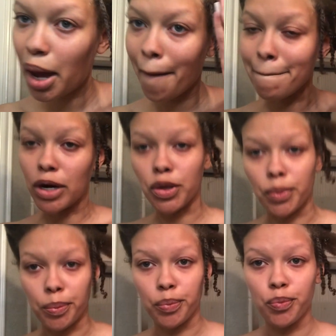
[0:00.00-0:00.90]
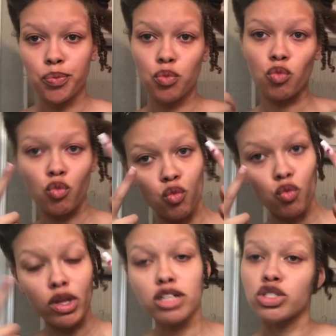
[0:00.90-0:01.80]
Boom.
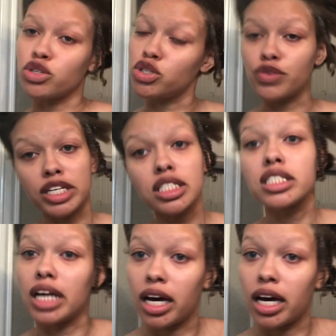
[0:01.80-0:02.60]
2 twists done.